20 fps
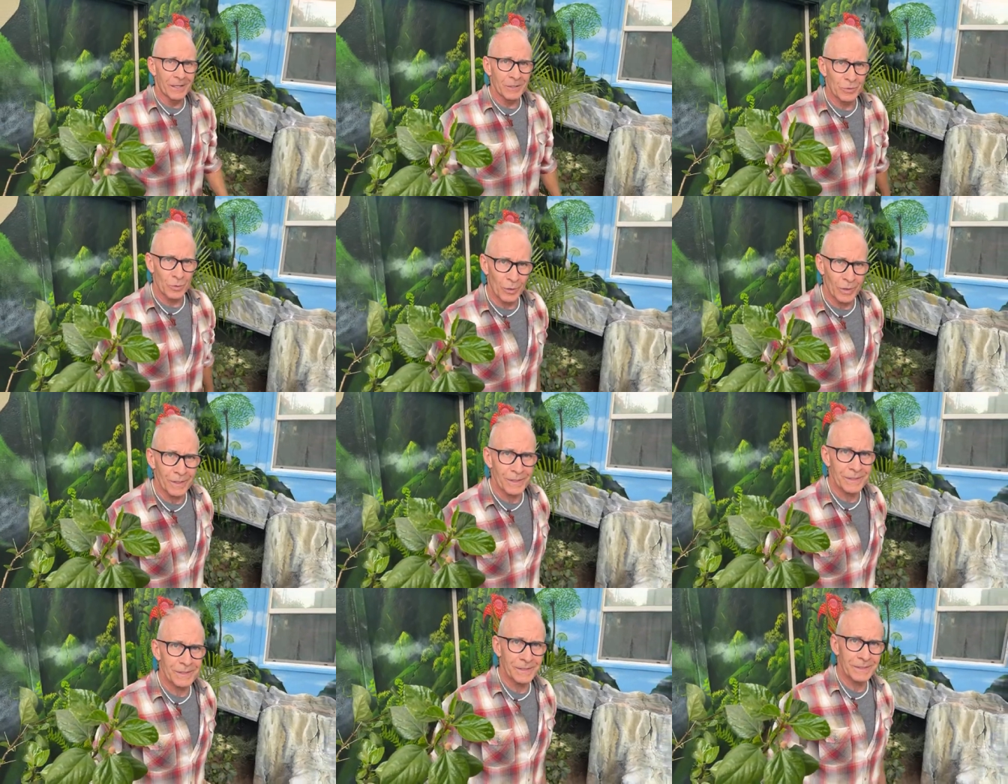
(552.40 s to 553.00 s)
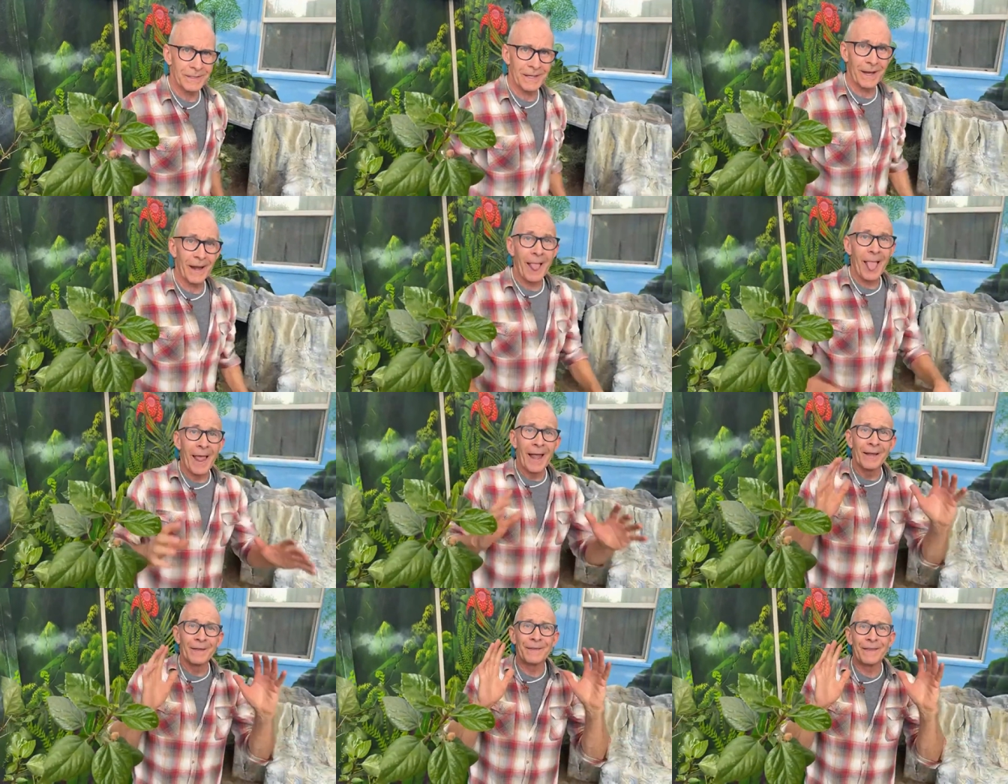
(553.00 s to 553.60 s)
tortoises here.
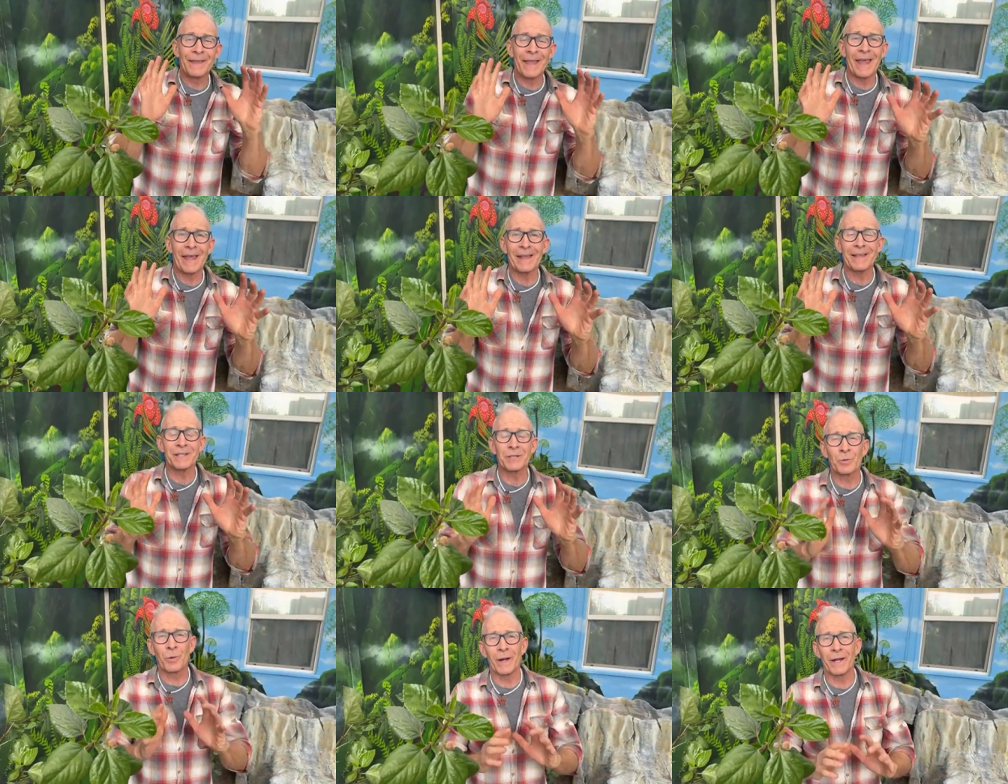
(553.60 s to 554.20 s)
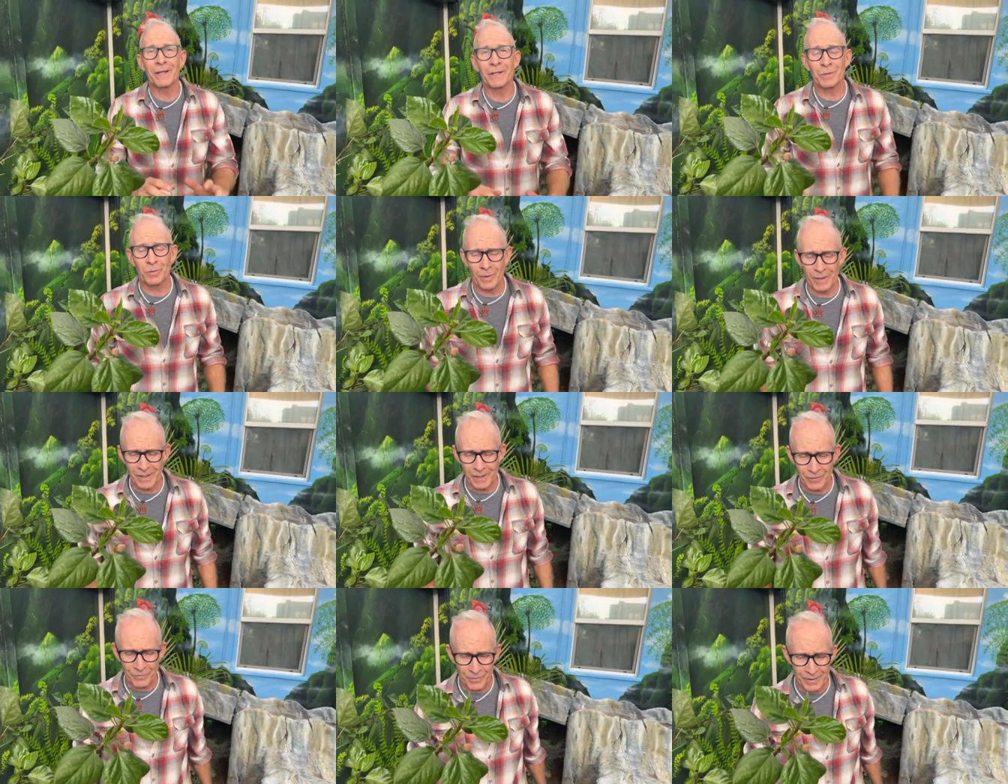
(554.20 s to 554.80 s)
In
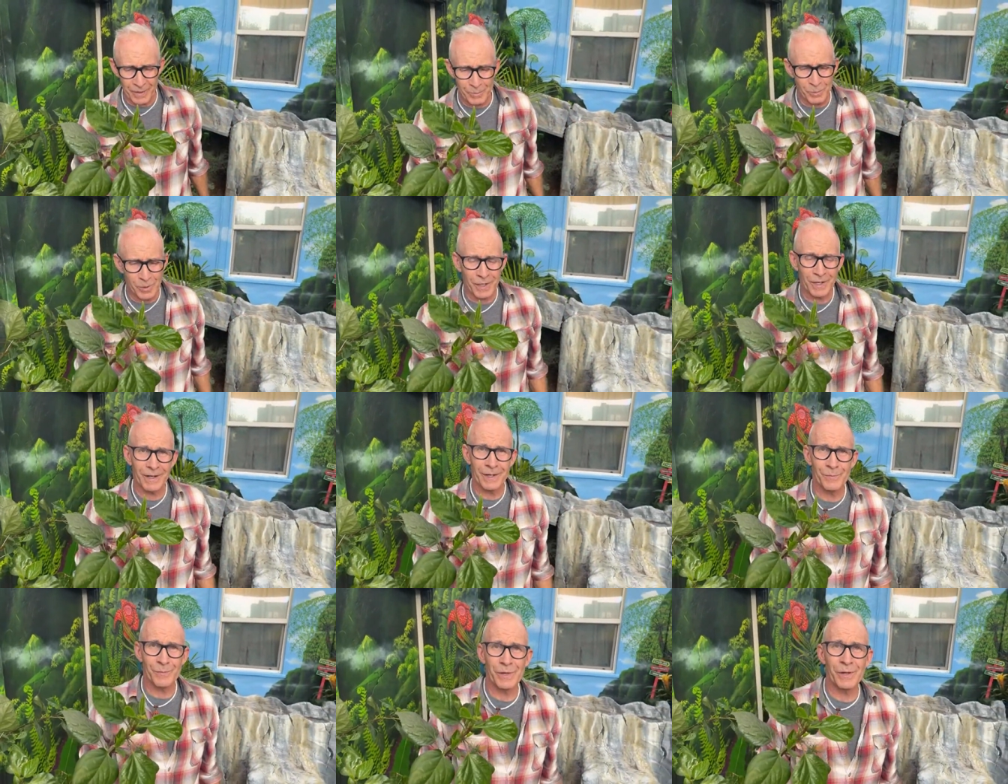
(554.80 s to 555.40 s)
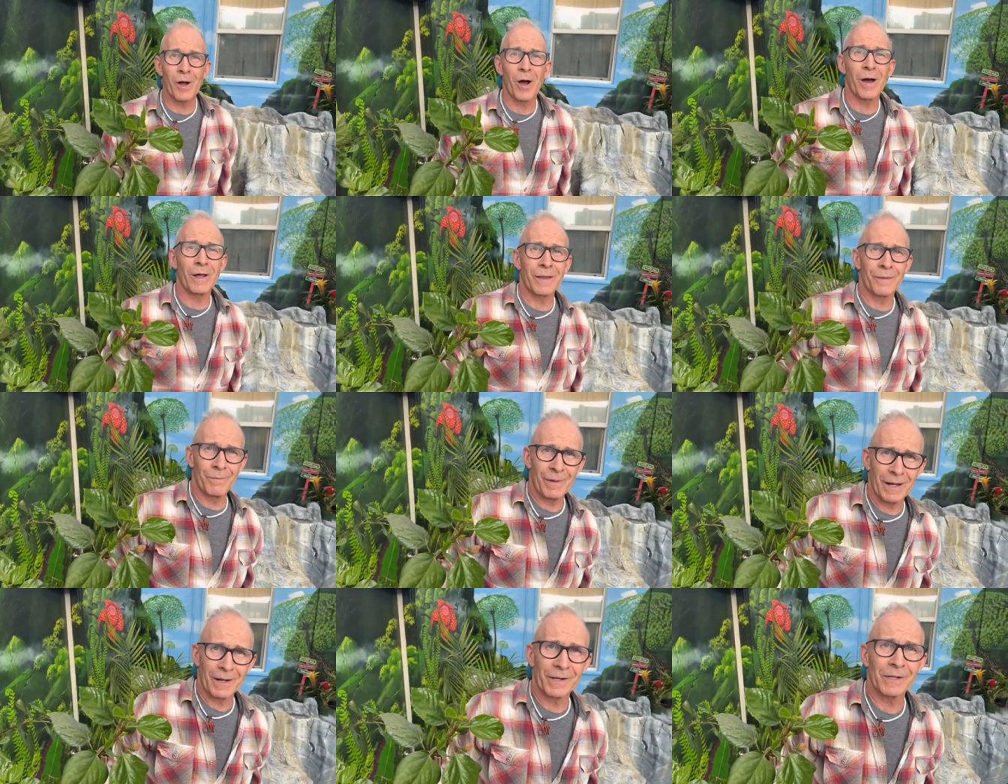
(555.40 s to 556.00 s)
2023, we're going to be all
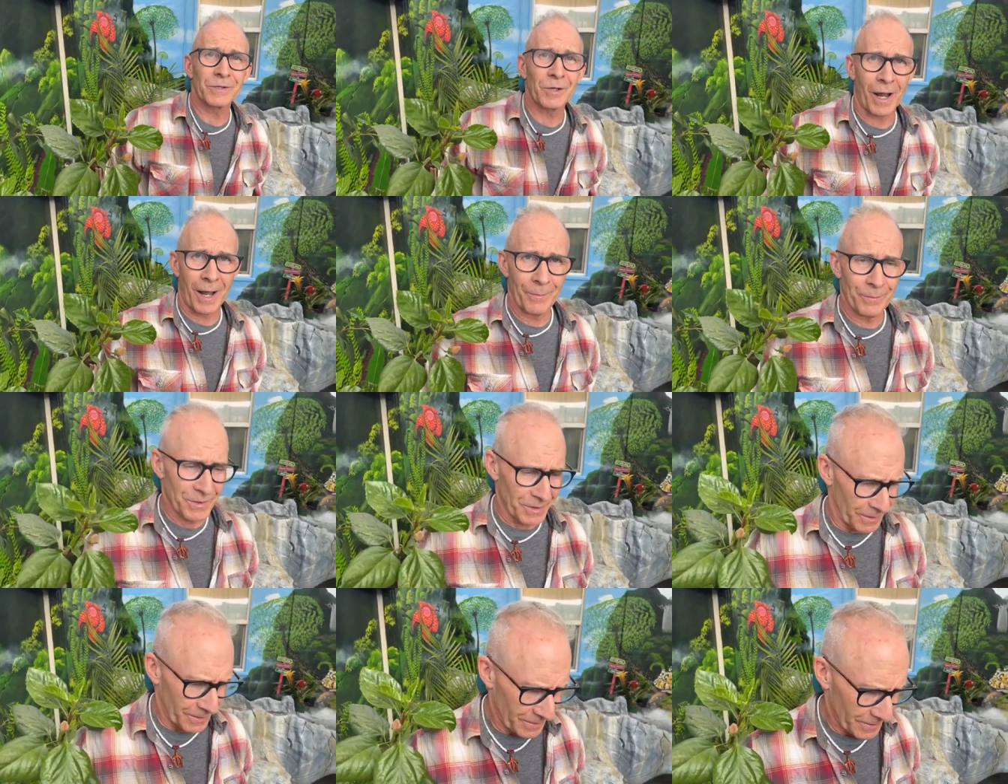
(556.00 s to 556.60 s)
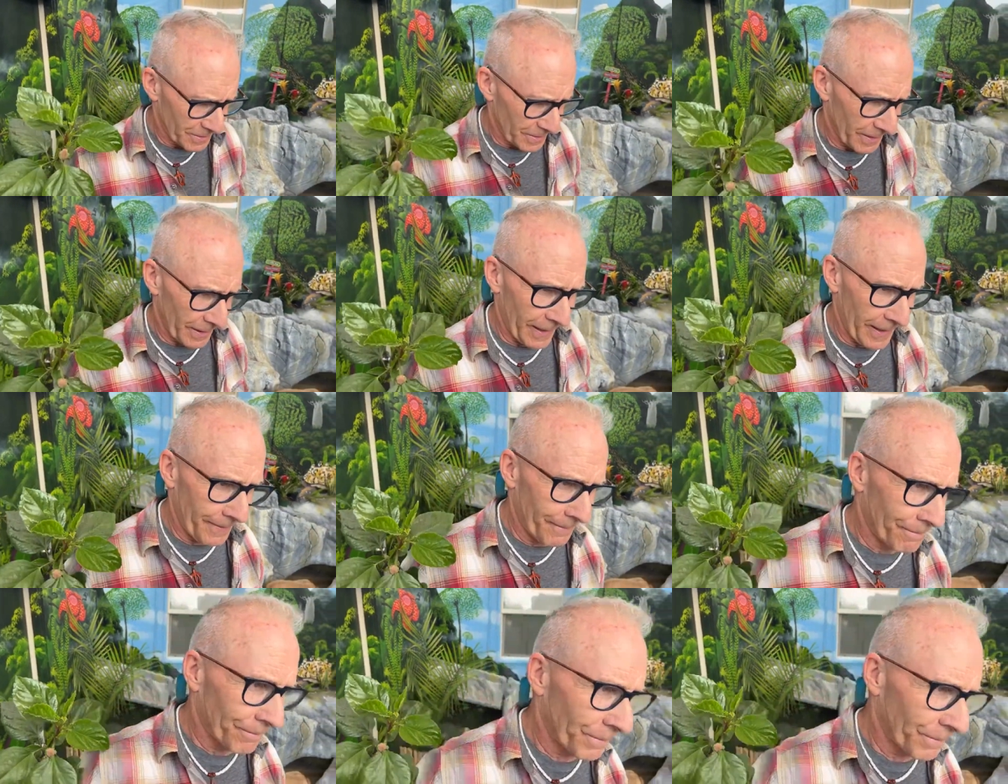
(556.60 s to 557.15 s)
about adoptions, okay?